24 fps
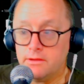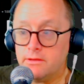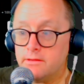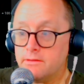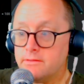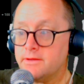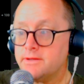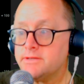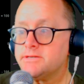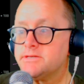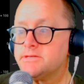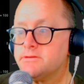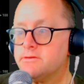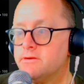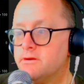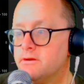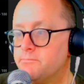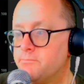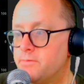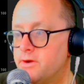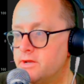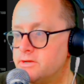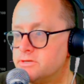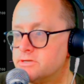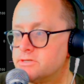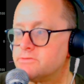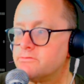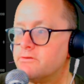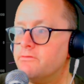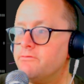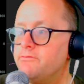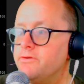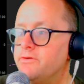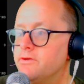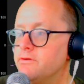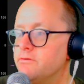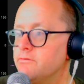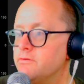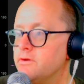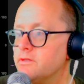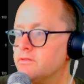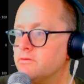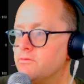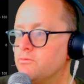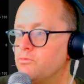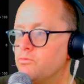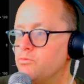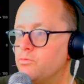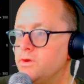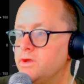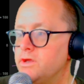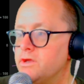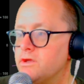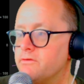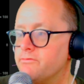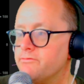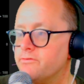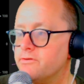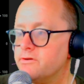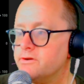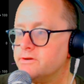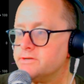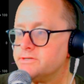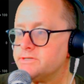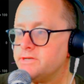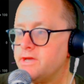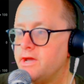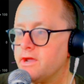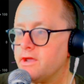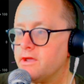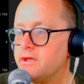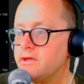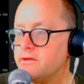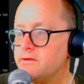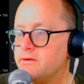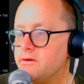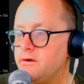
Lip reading: let's start by just reviewing the week for a second.